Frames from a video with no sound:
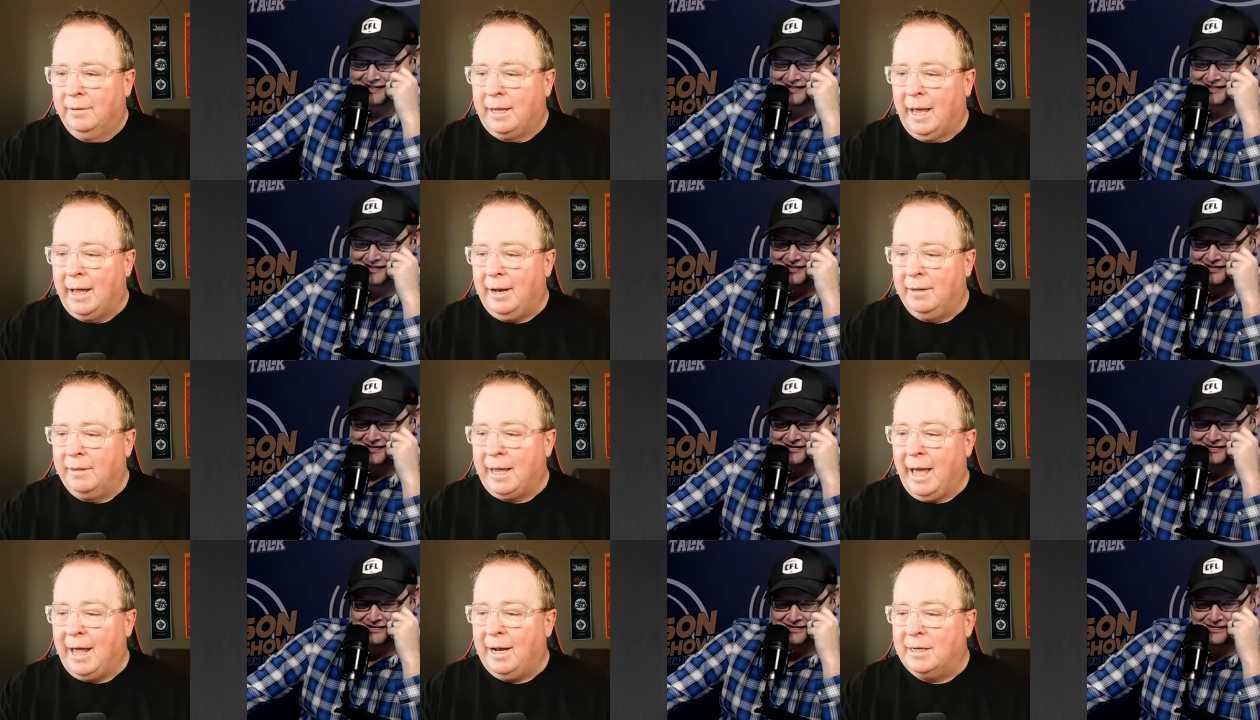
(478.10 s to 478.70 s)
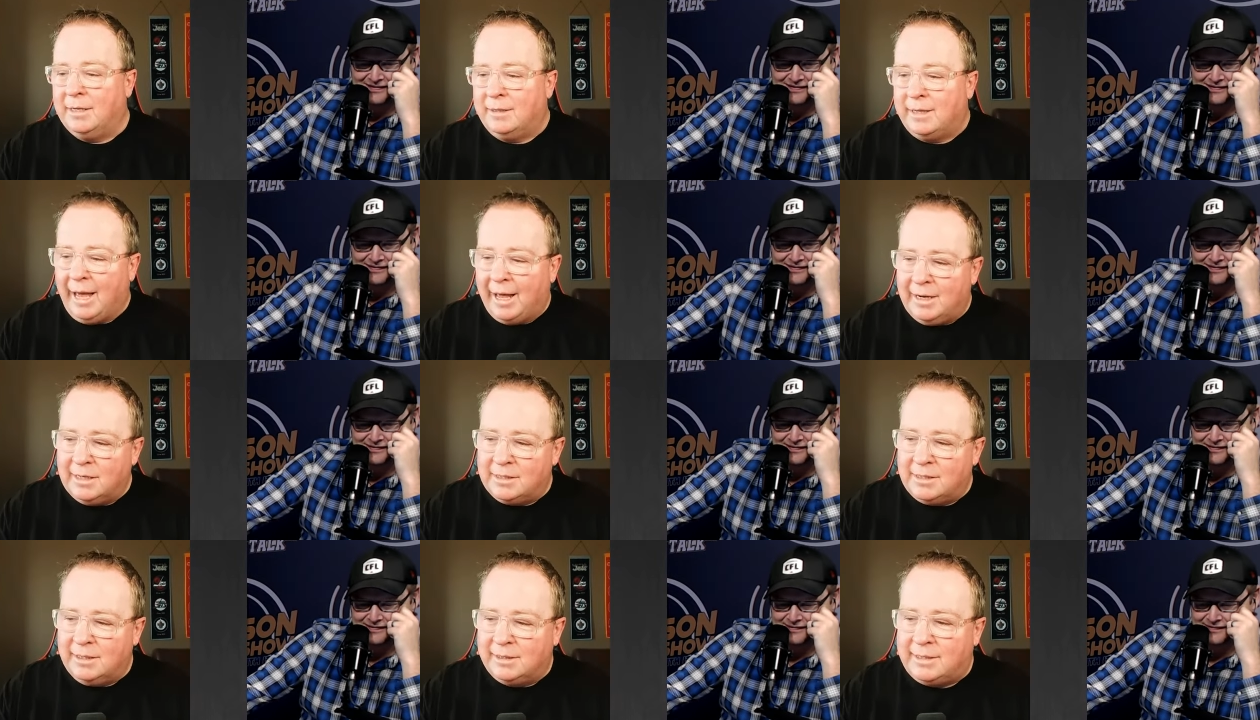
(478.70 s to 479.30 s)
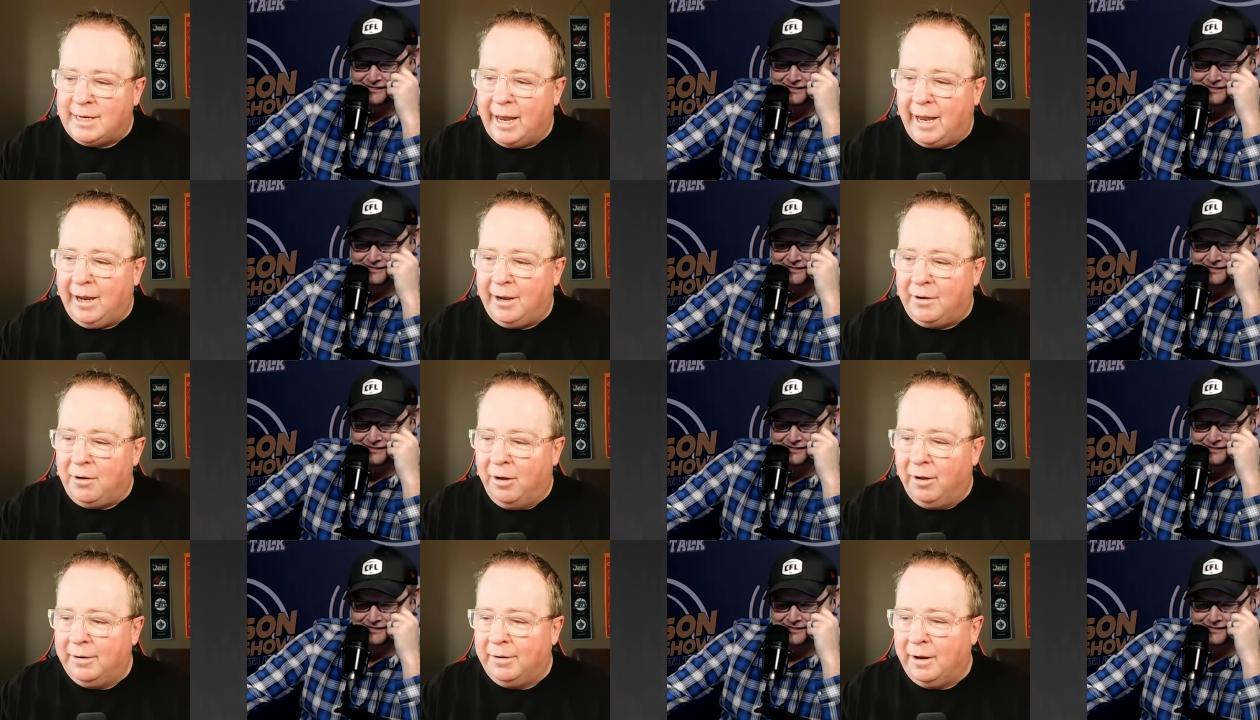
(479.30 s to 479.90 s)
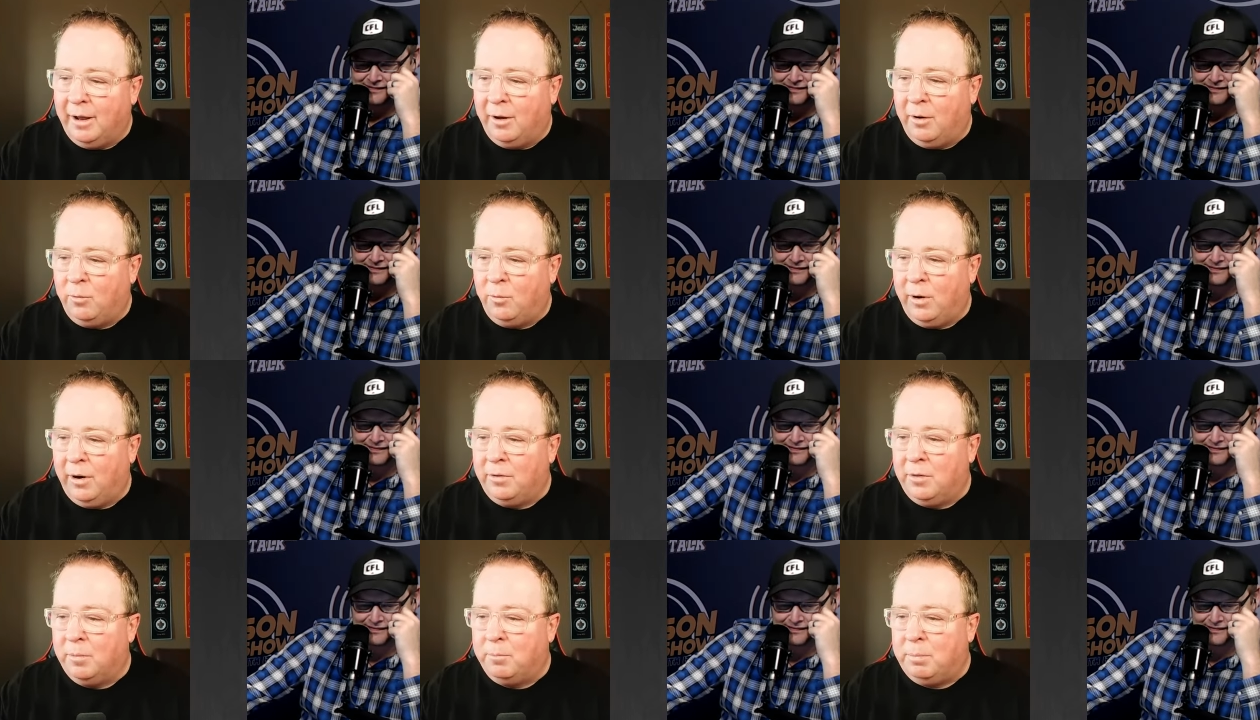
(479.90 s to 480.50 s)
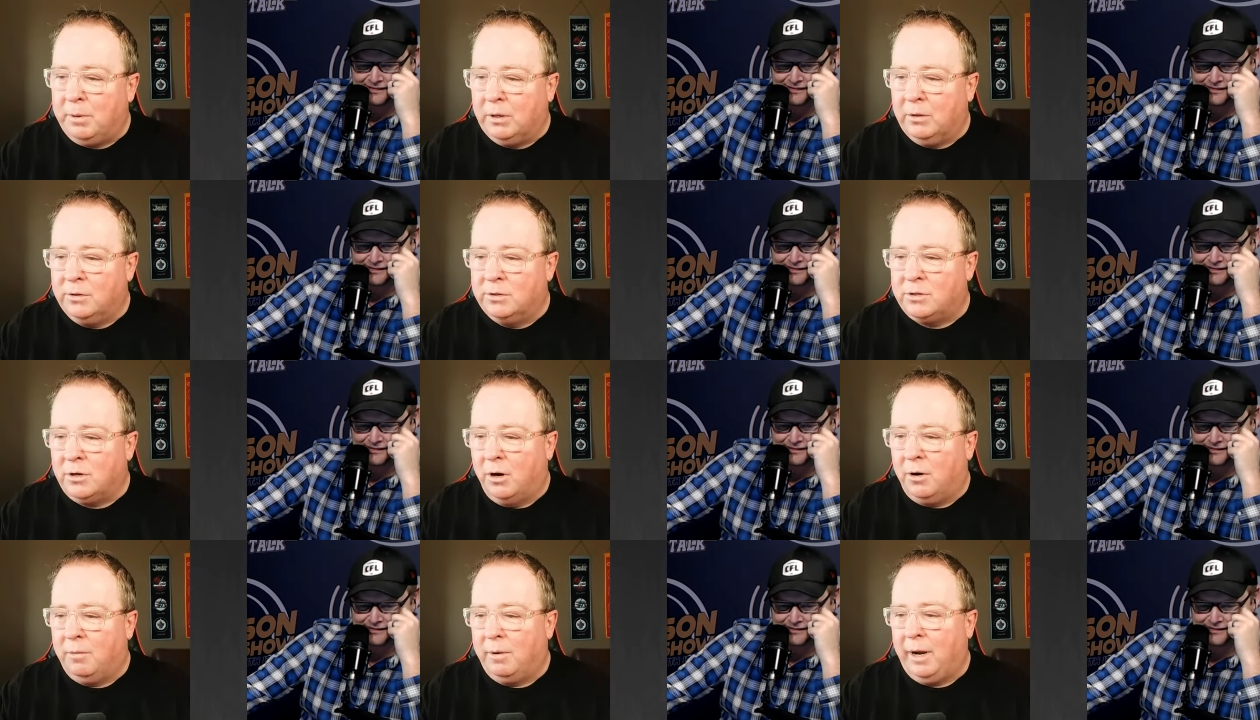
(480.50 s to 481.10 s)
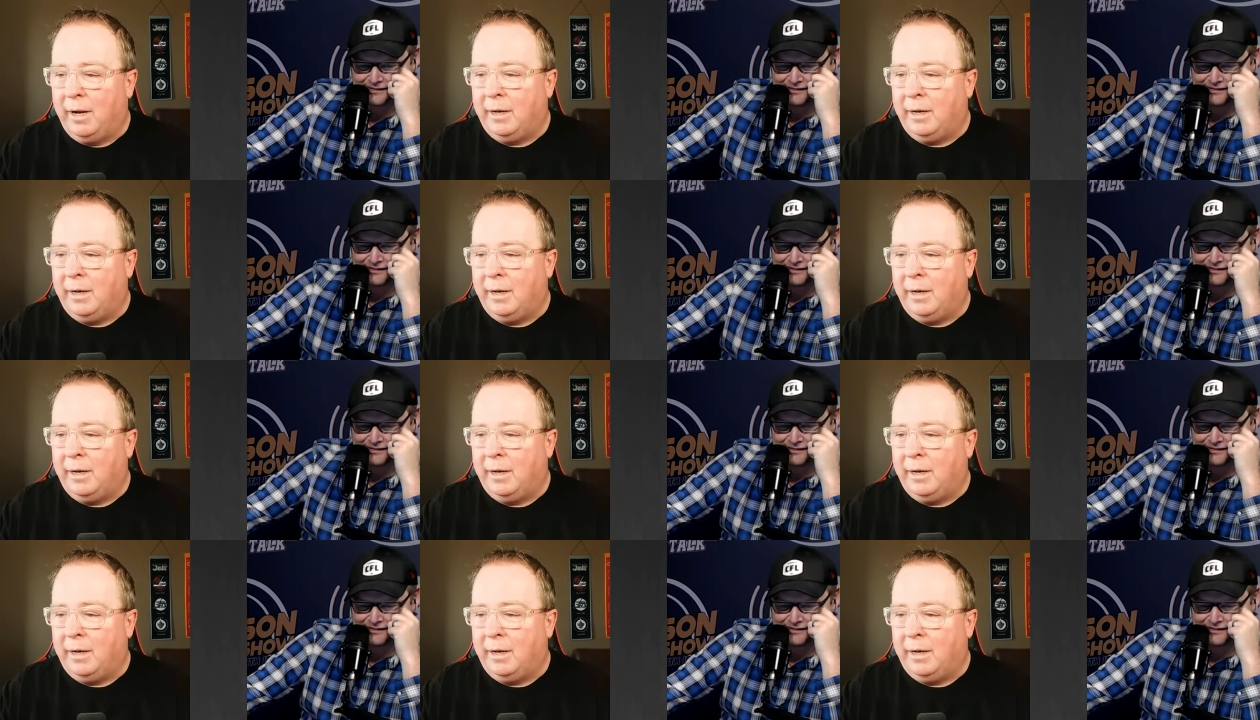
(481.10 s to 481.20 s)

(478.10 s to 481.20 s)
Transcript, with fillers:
Speaker 1: that that is that is the take on uh, where the Bills are